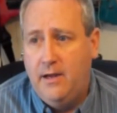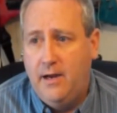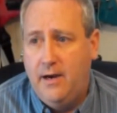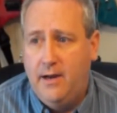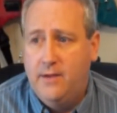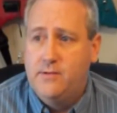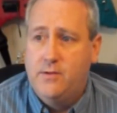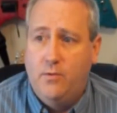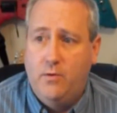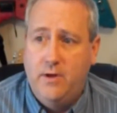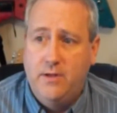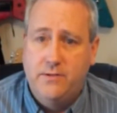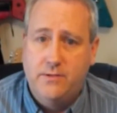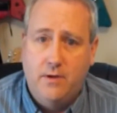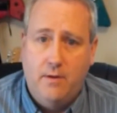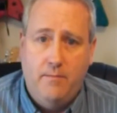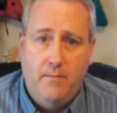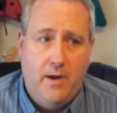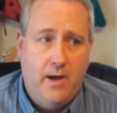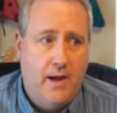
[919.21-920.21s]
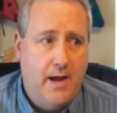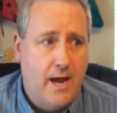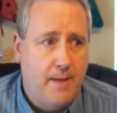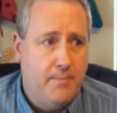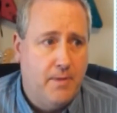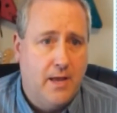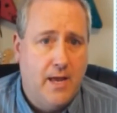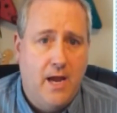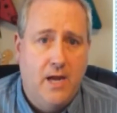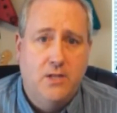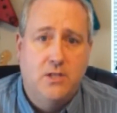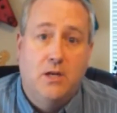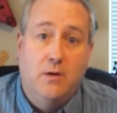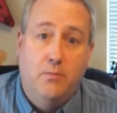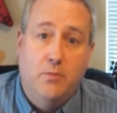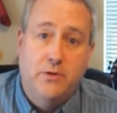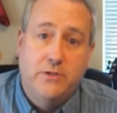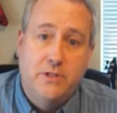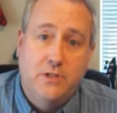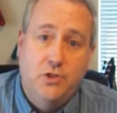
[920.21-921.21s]
And I said, well, it's on my application.
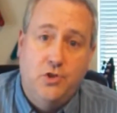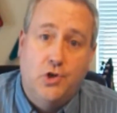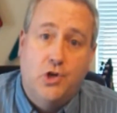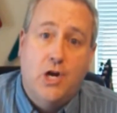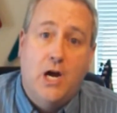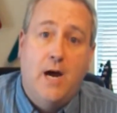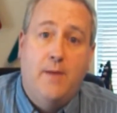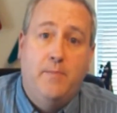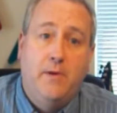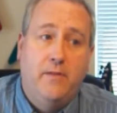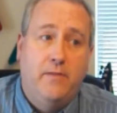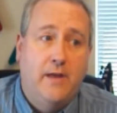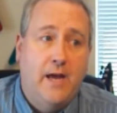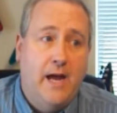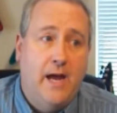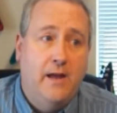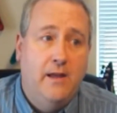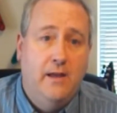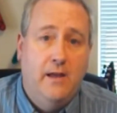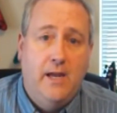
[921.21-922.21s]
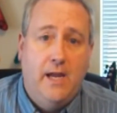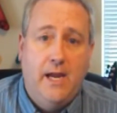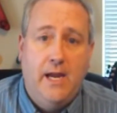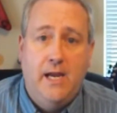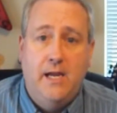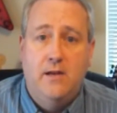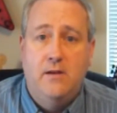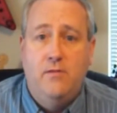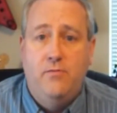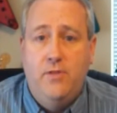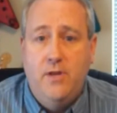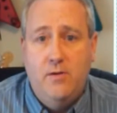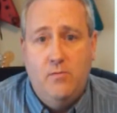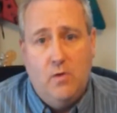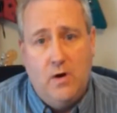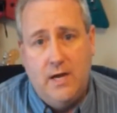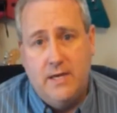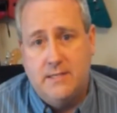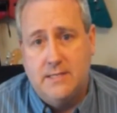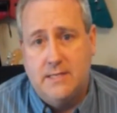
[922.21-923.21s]
I'm going to send you a copy of that. And then
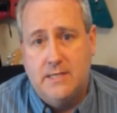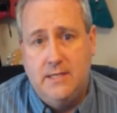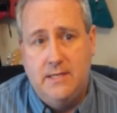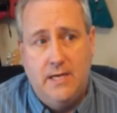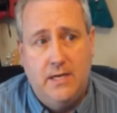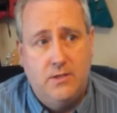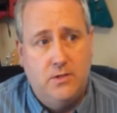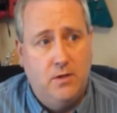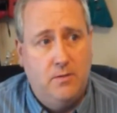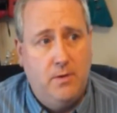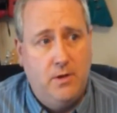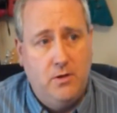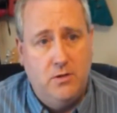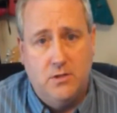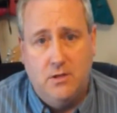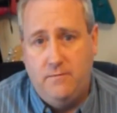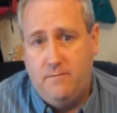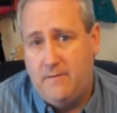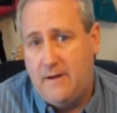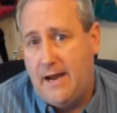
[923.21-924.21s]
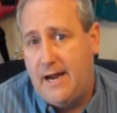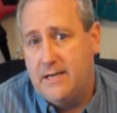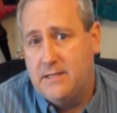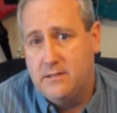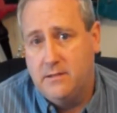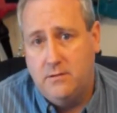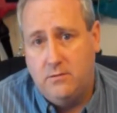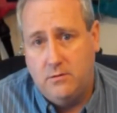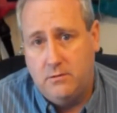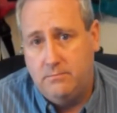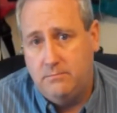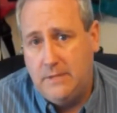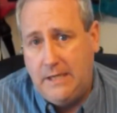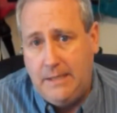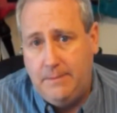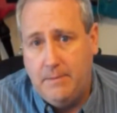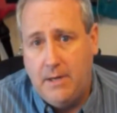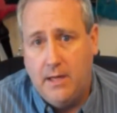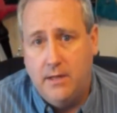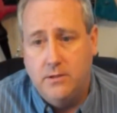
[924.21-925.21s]
when I send that to them, I usually fax it or
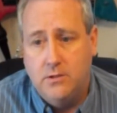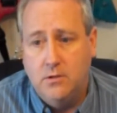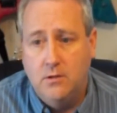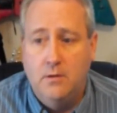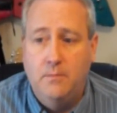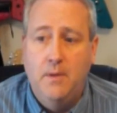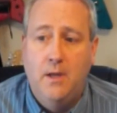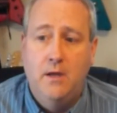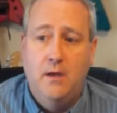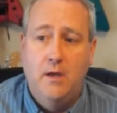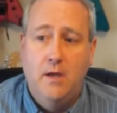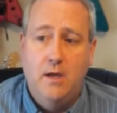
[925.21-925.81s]
email it to them.